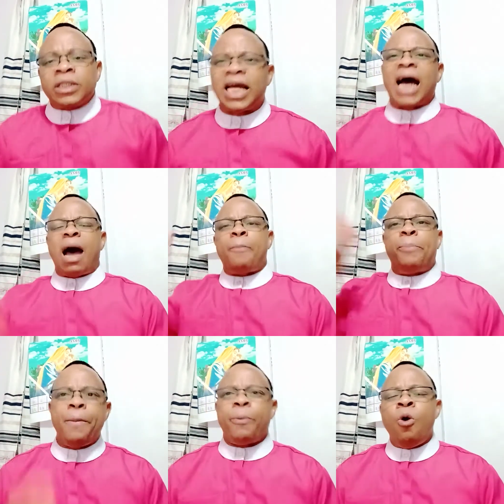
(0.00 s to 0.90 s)
There are
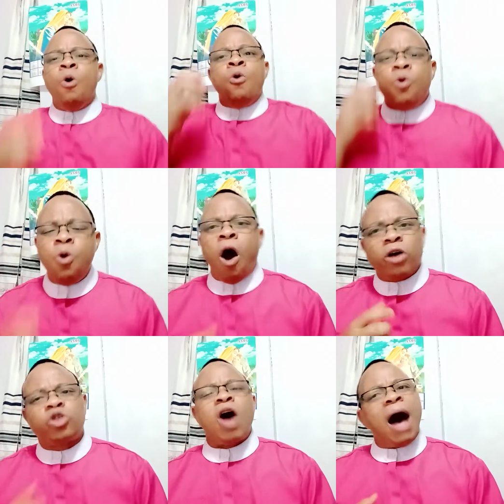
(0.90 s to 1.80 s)
people who
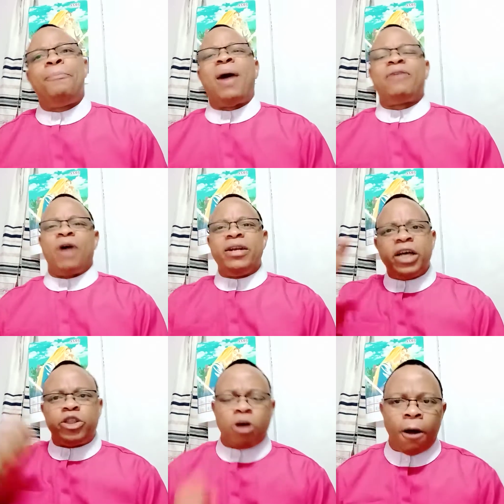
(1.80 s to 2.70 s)
also have bad
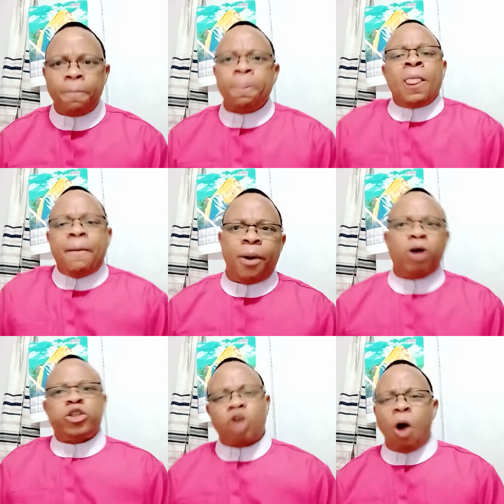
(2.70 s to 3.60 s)
foundation,
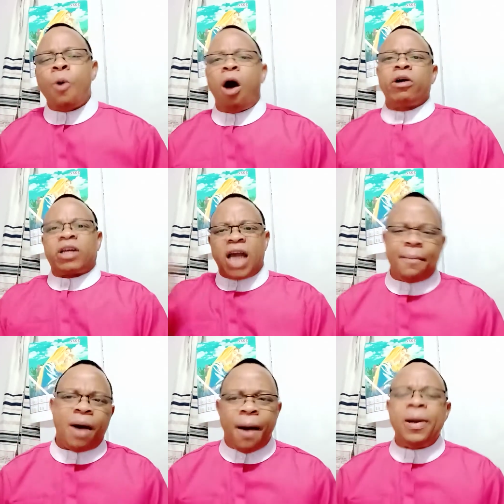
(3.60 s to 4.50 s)
but someone
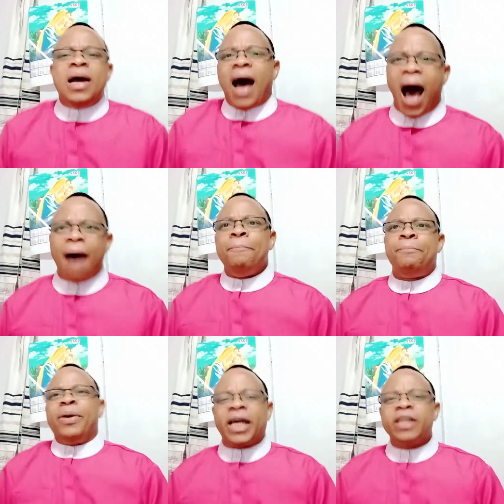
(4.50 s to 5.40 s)
came up and
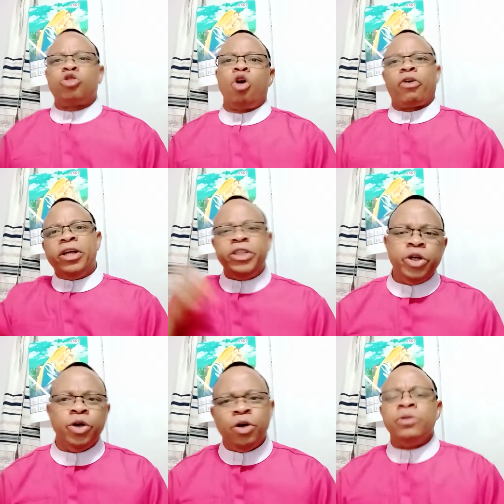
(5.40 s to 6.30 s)
begin to
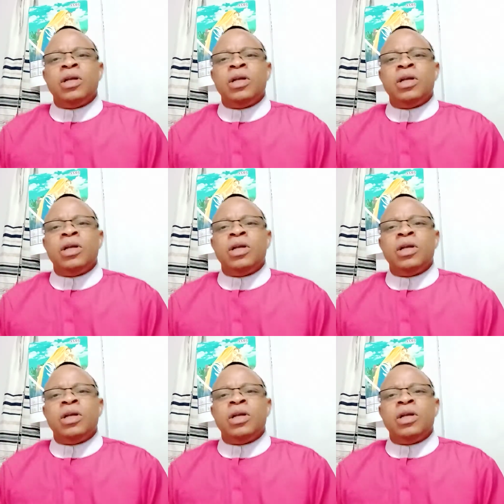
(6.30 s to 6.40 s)
renew